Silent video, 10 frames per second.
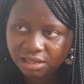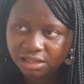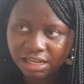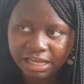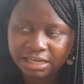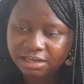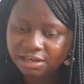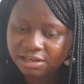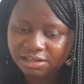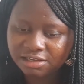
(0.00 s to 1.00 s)
like
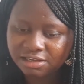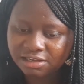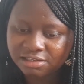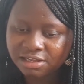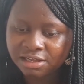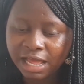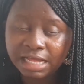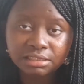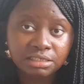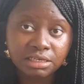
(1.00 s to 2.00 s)
the
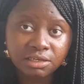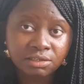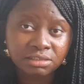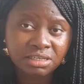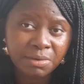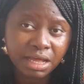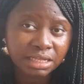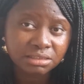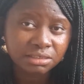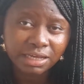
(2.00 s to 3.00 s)
auntie
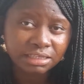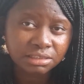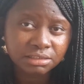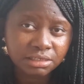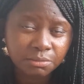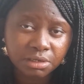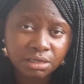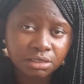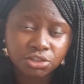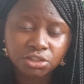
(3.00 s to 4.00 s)

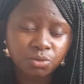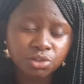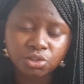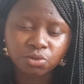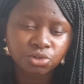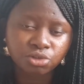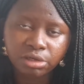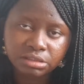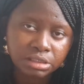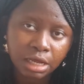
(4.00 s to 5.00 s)
Sima, she was so
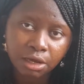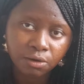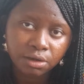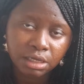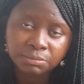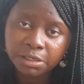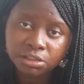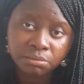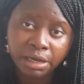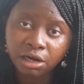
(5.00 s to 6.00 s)
stressed out,
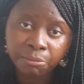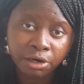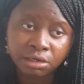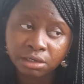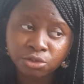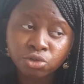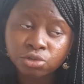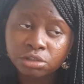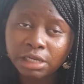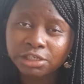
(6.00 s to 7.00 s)
especially by her partner. You could
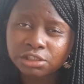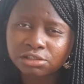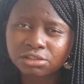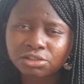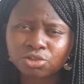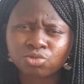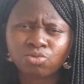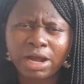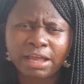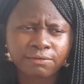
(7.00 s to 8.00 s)
see that she's
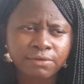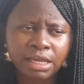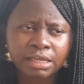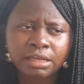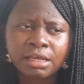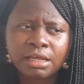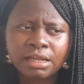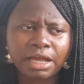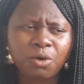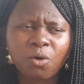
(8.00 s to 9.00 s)
striving,
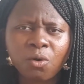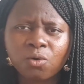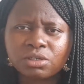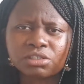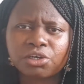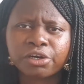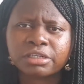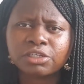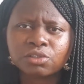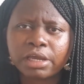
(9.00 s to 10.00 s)
like, oh, this girl
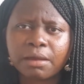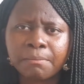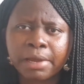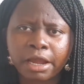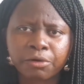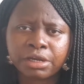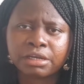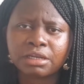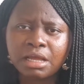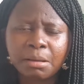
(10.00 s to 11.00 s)
needs to get
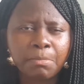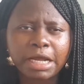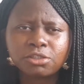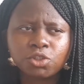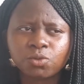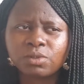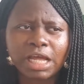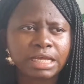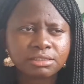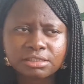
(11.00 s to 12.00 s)
married by June
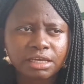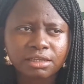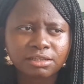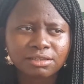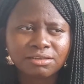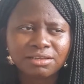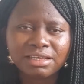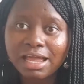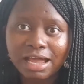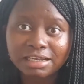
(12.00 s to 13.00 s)
19th.
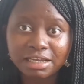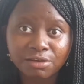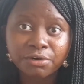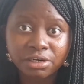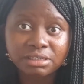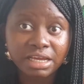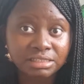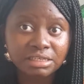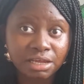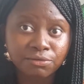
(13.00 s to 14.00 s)
Yeah, they gave her a date
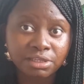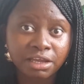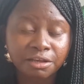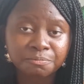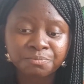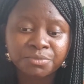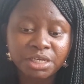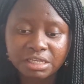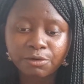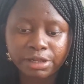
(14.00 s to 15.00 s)
and everything.
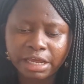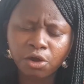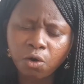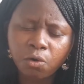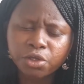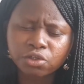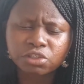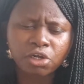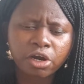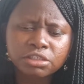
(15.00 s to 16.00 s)
They were like, oh, your
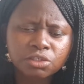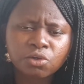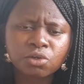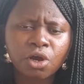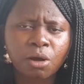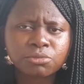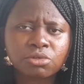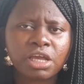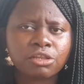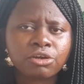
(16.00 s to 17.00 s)
stars are gonna come
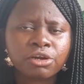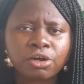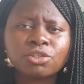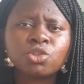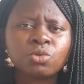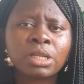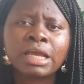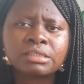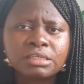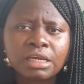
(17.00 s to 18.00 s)
together on June
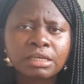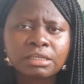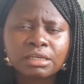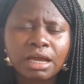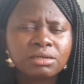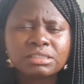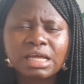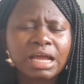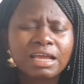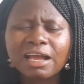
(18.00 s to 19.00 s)
19th. I was
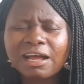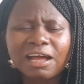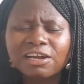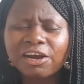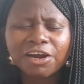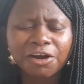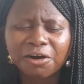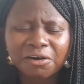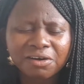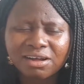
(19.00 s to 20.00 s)
like,
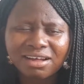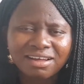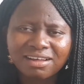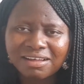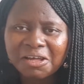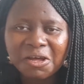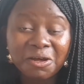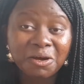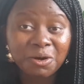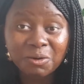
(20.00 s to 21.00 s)
girl,
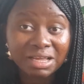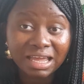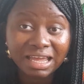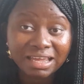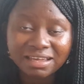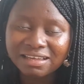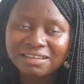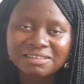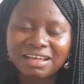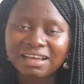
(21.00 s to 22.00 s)
okay.
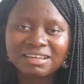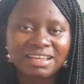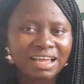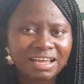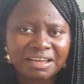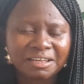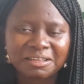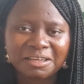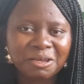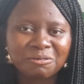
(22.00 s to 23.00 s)
Like, yeah,
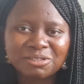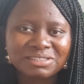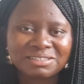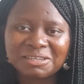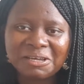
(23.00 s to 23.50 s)
it was